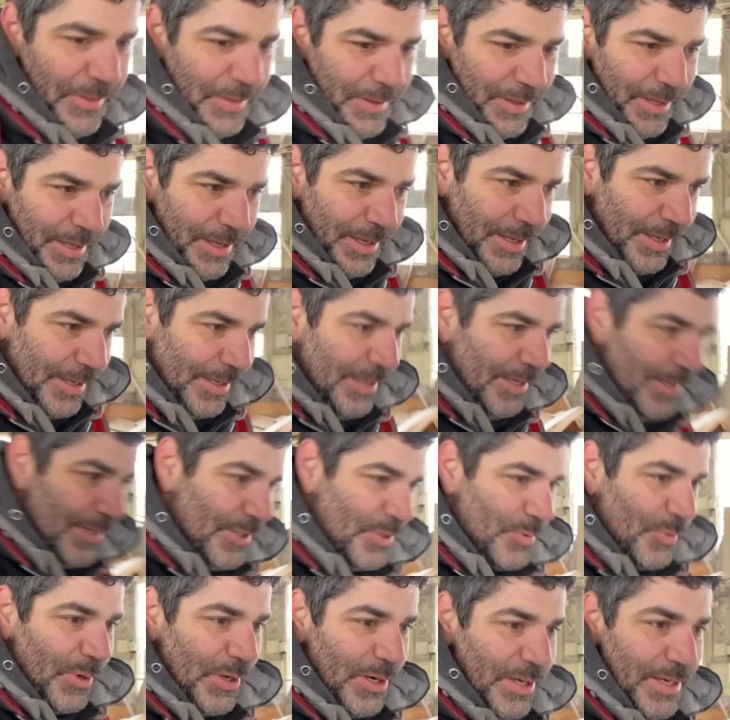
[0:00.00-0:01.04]
Uh, it is
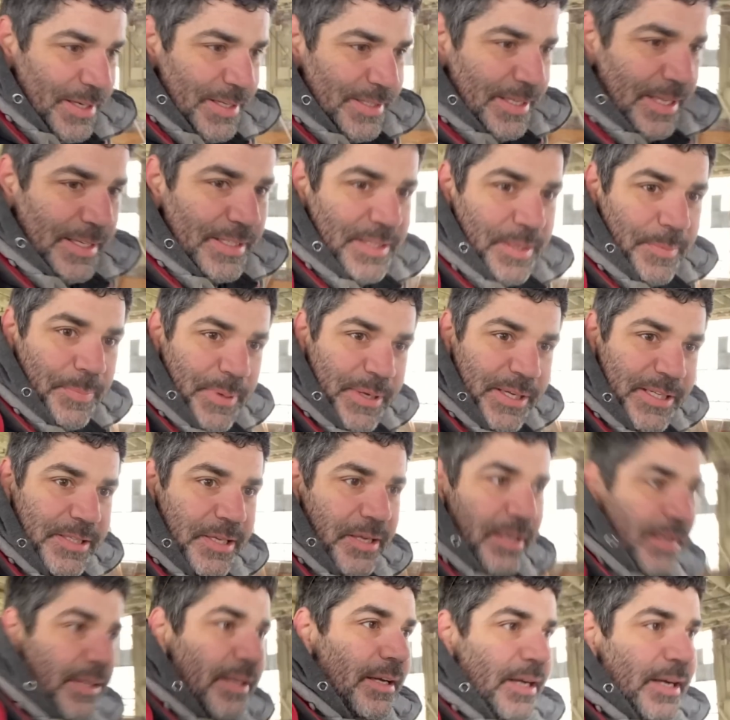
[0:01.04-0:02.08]
what it is, that's the piece
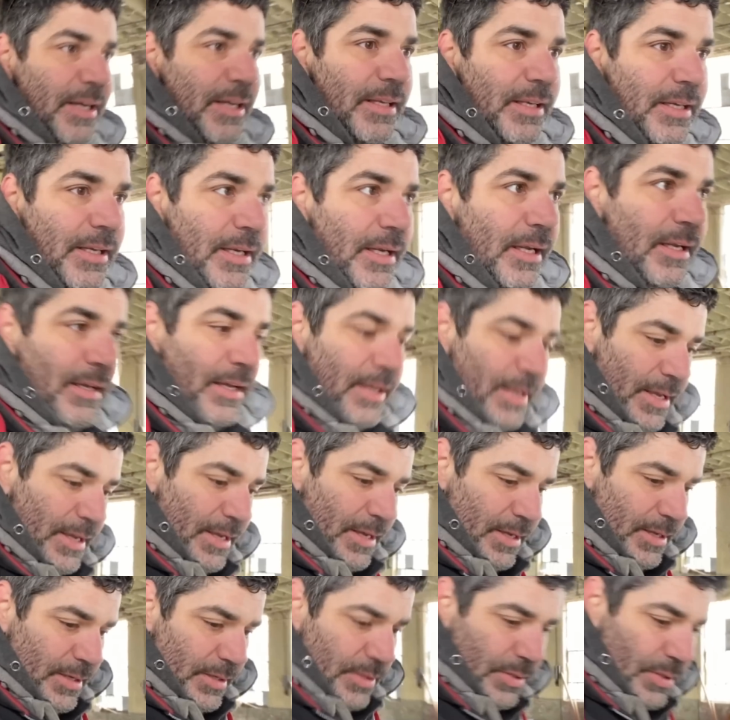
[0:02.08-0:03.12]
I got.
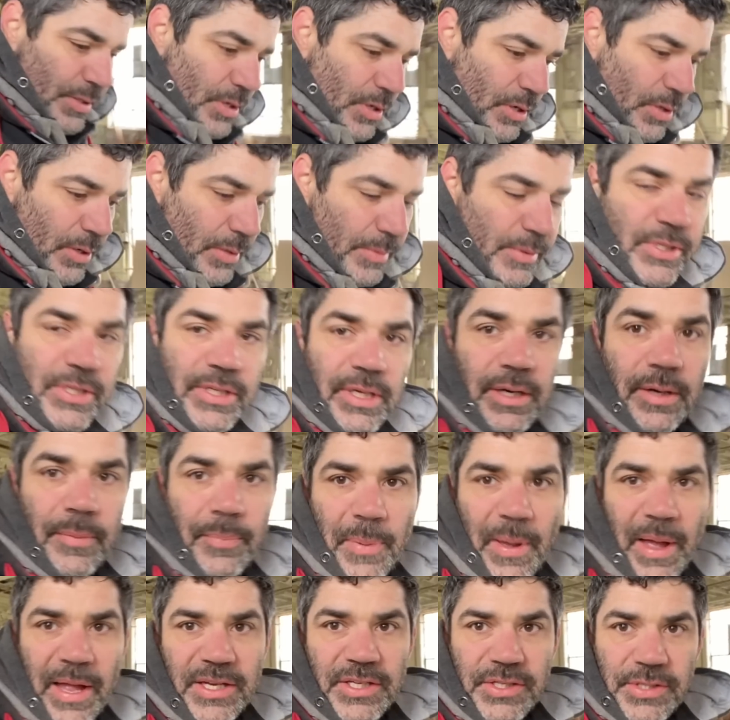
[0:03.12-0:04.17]
So I'm just gonna
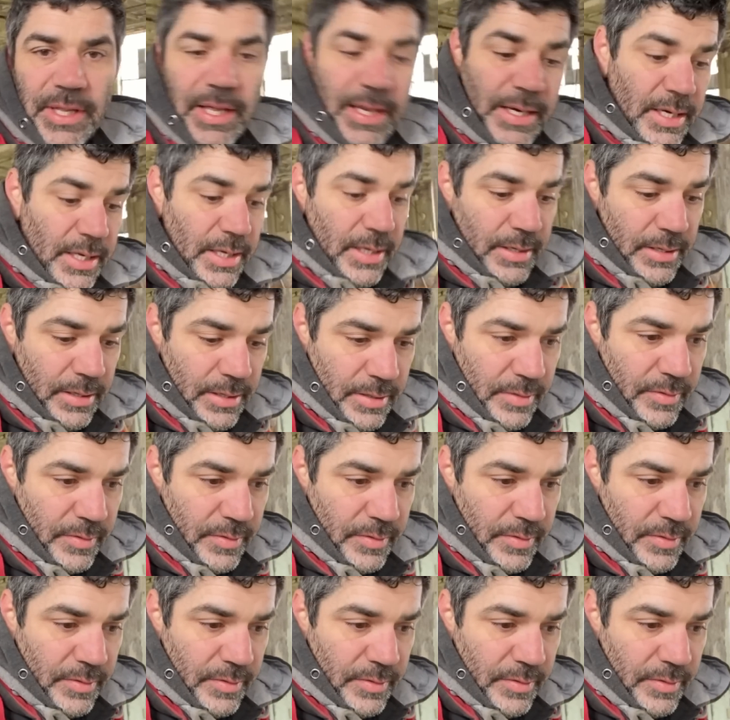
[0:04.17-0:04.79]
patch that in.